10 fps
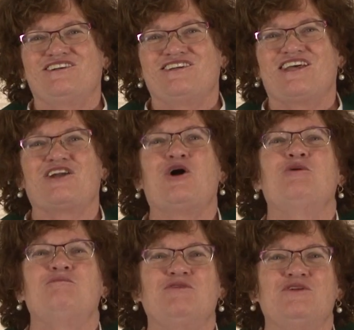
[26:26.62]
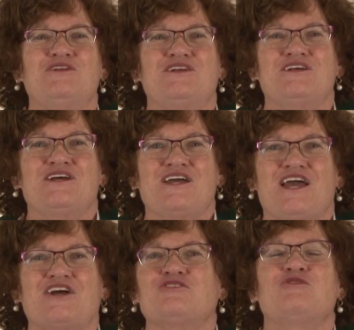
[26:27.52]
that Opal
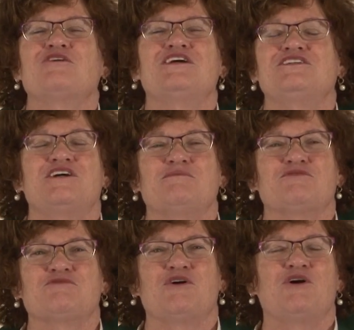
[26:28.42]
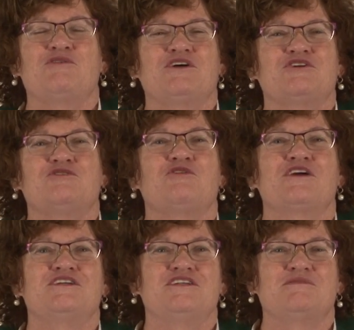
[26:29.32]
and Gloria Dump throw in
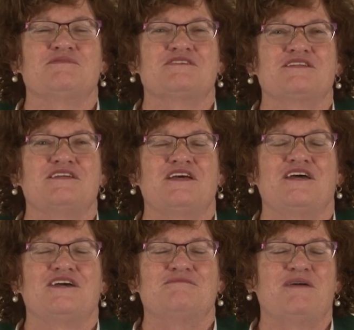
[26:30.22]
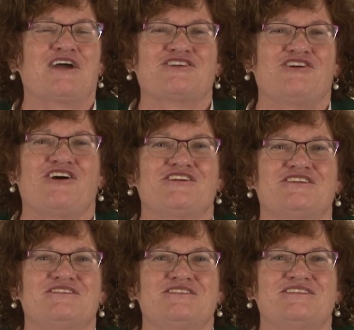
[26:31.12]
Gloria Dump's backyard.
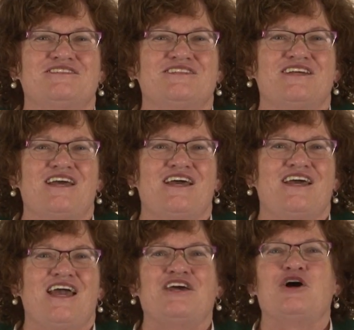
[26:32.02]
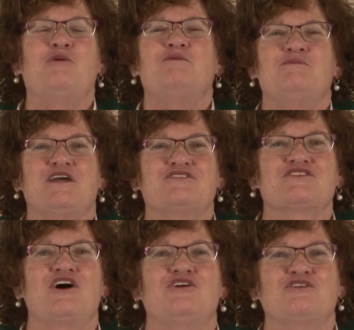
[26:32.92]
And Opal makes
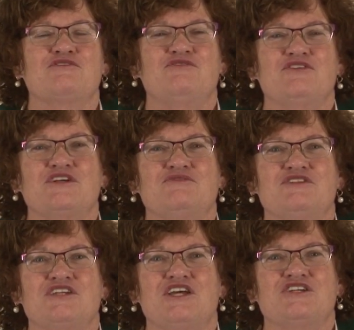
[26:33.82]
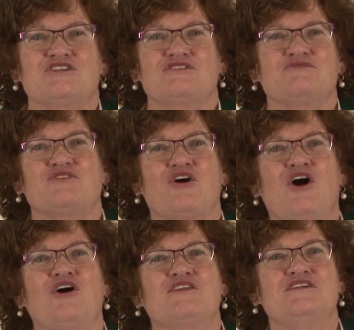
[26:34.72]
colorful invitations for
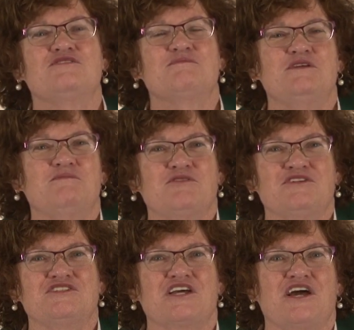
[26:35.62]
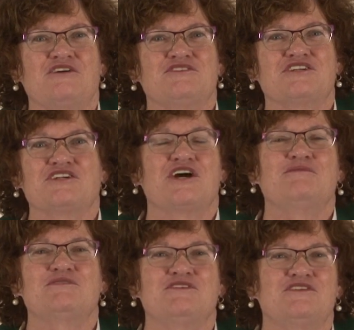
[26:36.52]
all these people in town to
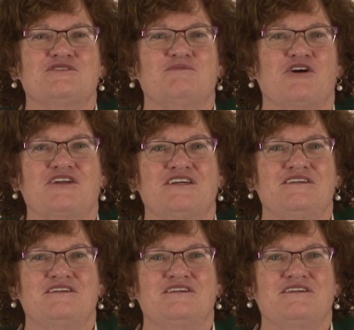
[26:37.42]
come to this party.